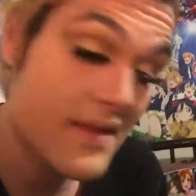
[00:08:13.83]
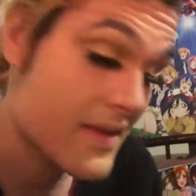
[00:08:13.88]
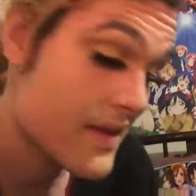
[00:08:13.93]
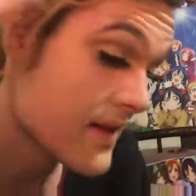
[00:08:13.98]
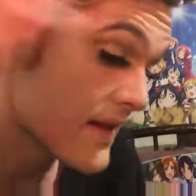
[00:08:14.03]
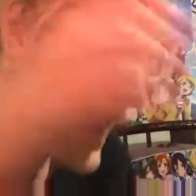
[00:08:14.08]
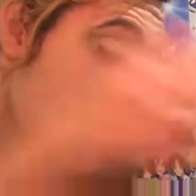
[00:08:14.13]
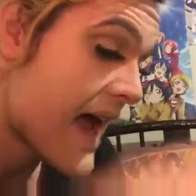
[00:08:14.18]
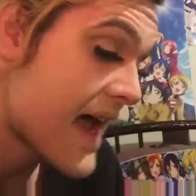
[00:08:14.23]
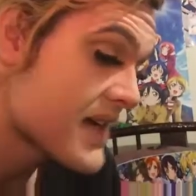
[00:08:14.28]

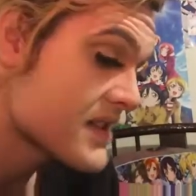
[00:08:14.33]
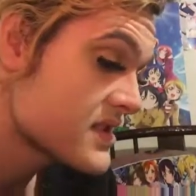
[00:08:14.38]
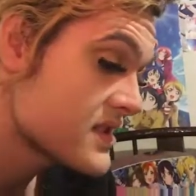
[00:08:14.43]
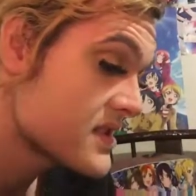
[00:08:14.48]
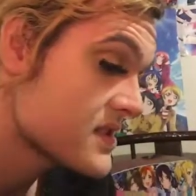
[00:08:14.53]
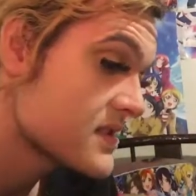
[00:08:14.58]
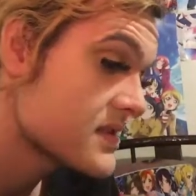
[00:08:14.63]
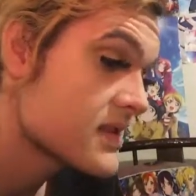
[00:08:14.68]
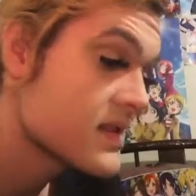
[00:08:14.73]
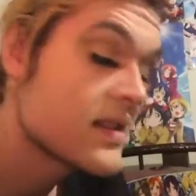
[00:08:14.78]
the
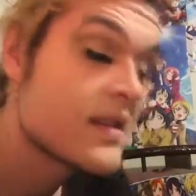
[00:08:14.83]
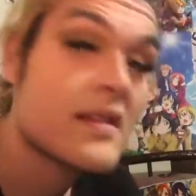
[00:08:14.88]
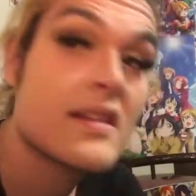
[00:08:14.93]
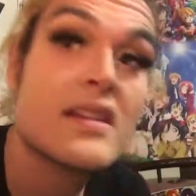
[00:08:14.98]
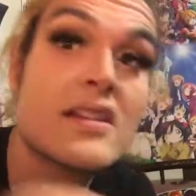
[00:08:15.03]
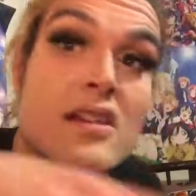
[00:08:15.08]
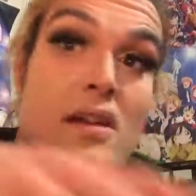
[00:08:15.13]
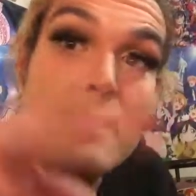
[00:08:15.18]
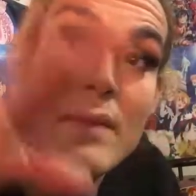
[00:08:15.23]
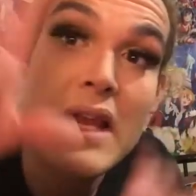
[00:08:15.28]
lashes.
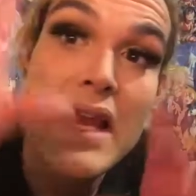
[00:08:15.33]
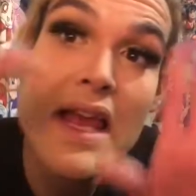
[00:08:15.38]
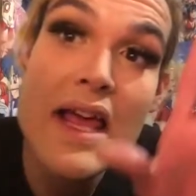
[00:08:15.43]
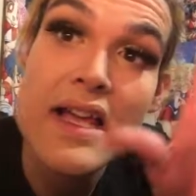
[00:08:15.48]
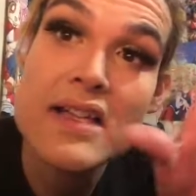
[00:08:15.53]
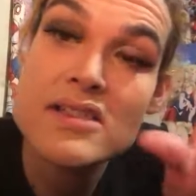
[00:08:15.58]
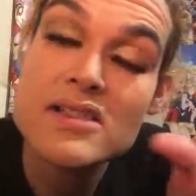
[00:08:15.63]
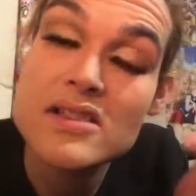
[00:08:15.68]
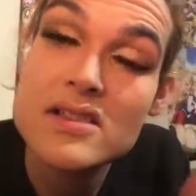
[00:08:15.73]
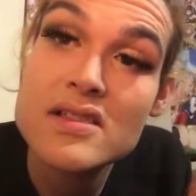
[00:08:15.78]
These are my
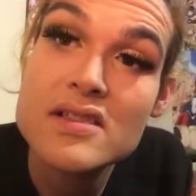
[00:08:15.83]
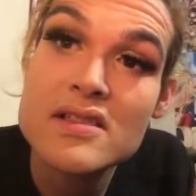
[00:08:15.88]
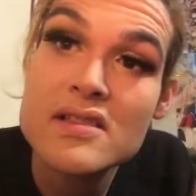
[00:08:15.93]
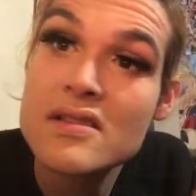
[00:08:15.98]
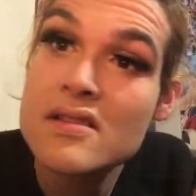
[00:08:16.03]
lashes.